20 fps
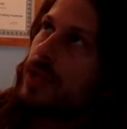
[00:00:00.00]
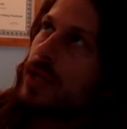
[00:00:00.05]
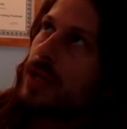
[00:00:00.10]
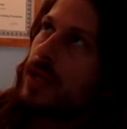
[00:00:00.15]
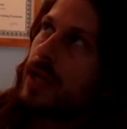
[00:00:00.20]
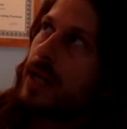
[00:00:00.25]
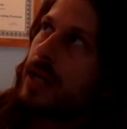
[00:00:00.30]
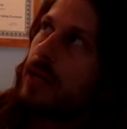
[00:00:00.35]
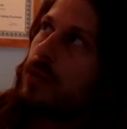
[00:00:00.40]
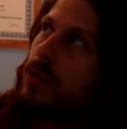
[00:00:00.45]

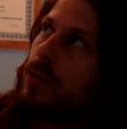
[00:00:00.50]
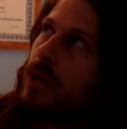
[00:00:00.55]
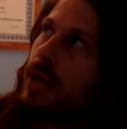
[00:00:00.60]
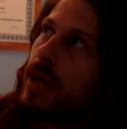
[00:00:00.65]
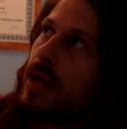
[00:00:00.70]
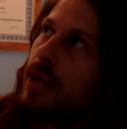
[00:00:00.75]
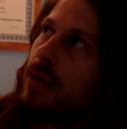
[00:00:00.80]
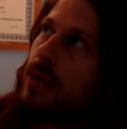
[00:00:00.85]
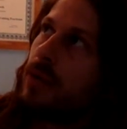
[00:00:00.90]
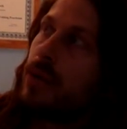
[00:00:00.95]
like, when
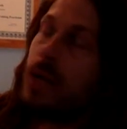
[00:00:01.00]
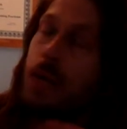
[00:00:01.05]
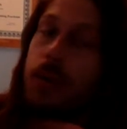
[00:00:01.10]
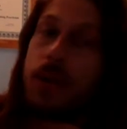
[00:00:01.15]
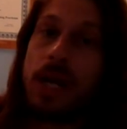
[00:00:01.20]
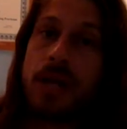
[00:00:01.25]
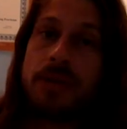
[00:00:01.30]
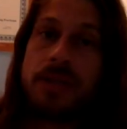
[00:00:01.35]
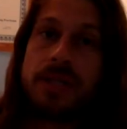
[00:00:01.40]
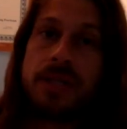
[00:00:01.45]
I
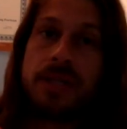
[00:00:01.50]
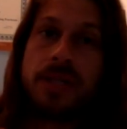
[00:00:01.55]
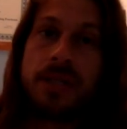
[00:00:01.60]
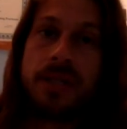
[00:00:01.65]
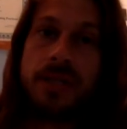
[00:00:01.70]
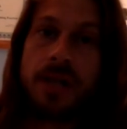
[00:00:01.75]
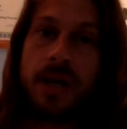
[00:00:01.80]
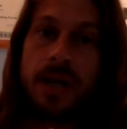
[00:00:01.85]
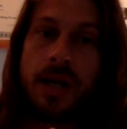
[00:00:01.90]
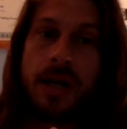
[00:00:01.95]
went out
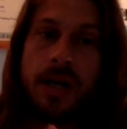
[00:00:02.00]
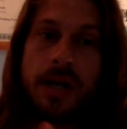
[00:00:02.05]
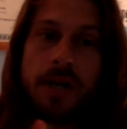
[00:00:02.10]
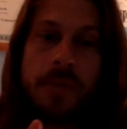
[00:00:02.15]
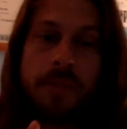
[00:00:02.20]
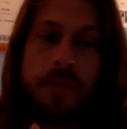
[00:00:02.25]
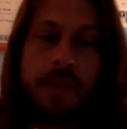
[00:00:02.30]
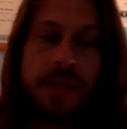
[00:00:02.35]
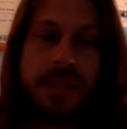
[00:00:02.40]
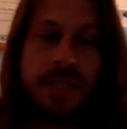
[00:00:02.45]

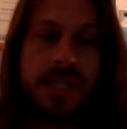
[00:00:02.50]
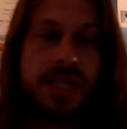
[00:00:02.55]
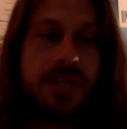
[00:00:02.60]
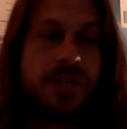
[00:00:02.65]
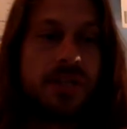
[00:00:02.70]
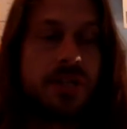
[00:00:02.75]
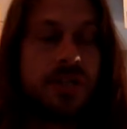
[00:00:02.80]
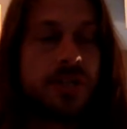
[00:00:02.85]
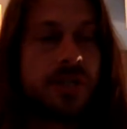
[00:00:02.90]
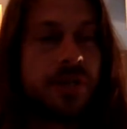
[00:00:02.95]
to my
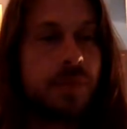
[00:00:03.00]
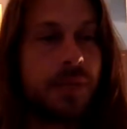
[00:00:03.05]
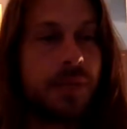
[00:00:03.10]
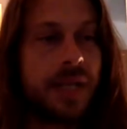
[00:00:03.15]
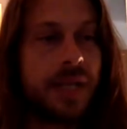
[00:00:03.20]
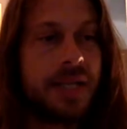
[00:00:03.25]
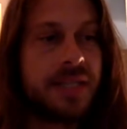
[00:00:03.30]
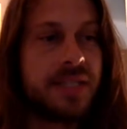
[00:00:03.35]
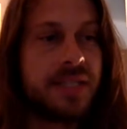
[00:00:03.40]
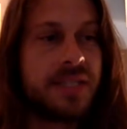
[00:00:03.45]
teacher's
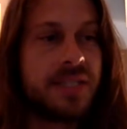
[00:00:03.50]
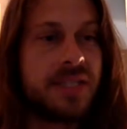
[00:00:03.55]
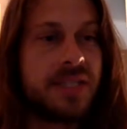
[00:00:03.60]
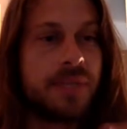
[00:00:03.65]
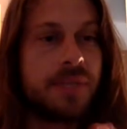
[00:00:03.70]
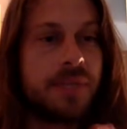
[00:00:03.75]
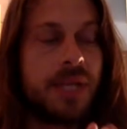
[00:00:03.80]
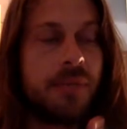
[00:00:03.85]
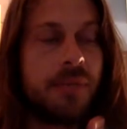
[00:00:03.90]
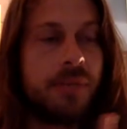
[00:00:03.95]
place in
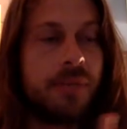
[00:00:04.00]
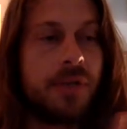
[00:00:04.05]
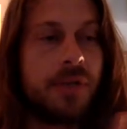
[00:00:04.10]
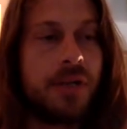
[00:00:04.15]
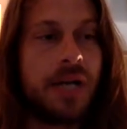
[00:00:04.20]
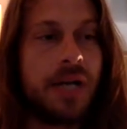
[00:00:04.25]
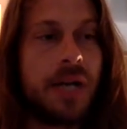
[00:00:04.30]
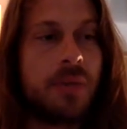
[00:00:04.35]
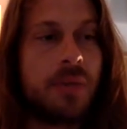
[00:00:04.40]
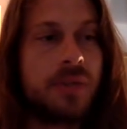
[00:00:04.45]

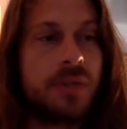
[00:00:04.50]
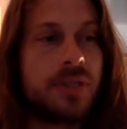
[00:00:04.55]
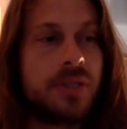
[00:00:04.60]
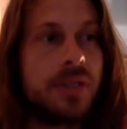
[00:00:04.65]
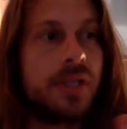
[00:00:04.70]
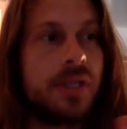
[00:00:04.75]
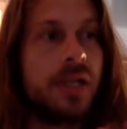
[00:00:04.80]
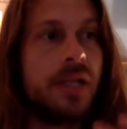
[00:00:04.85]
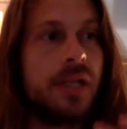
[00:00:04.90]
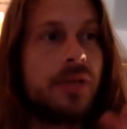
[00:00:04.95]
September and was
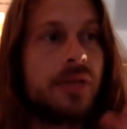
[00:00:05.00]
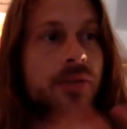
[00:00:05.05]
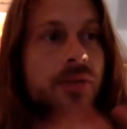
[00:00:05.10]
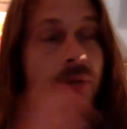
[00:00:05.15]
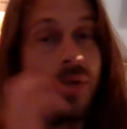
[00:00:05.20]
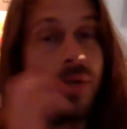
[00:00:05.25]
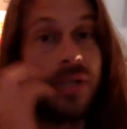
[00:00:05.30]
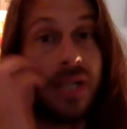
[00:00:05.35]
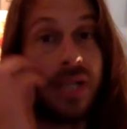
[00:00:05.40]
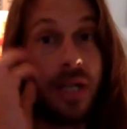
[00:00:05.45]
looking
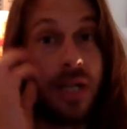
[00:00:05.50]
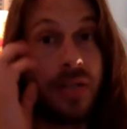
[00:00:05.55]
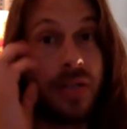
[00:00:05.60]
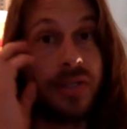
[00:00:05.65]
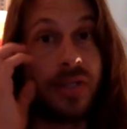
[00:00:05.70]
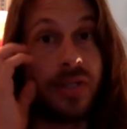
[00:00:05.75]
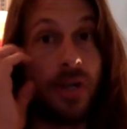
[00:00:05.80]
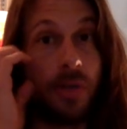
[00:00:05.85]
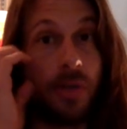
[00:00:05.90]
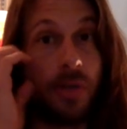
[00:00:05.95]
through a
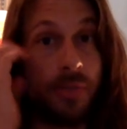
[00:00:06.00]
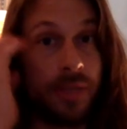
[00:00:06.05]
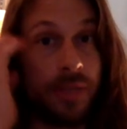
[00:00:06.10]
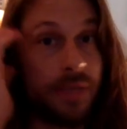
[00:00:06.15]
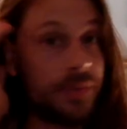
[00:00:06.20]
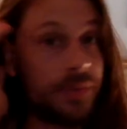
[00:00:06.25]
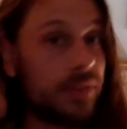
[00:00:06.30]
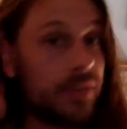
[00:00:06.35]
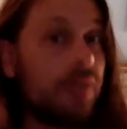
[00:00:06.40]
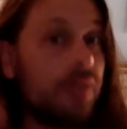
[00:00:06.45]
telescope and
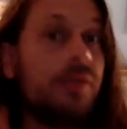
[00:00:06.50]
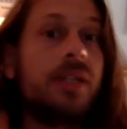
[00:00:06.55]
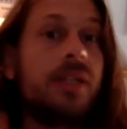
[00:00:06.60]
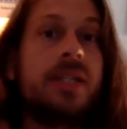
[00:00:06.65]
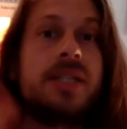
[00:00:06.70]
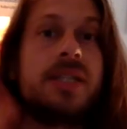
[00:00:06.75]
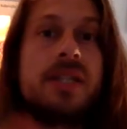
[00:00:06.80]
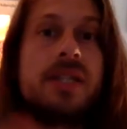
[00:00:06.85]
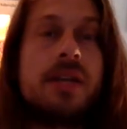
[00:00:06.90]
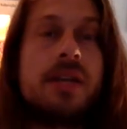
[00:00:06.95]
observing
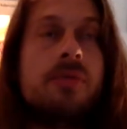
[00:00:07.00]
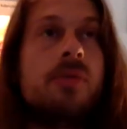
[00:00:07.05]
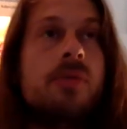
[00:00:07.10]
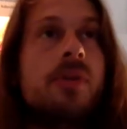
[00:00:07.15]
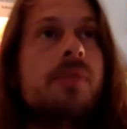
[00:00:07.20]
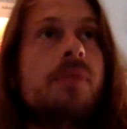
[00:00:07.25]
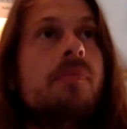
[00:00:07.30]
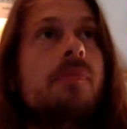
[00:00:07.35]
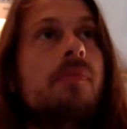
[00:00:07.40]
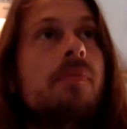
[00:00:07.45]
this stuff
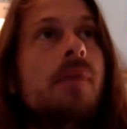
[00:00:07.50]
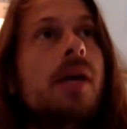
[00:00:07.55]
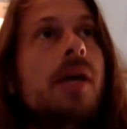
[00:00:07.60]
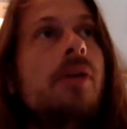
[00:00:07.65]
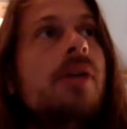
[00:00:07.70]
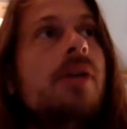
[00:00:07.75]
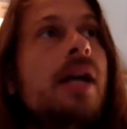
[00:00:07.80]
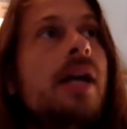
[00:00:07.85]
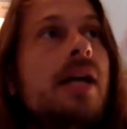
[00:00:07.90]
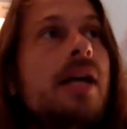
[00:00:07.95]
with my
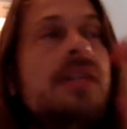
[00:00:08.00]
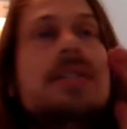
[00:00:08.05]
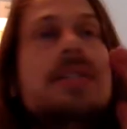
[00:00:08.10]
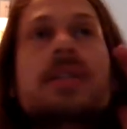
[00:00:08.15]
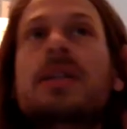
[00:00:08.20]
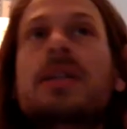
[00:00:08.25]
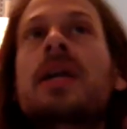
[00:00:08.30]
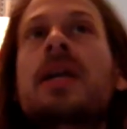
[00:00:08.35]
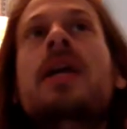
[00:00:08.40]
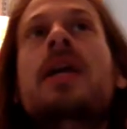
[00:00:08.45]
own eyes and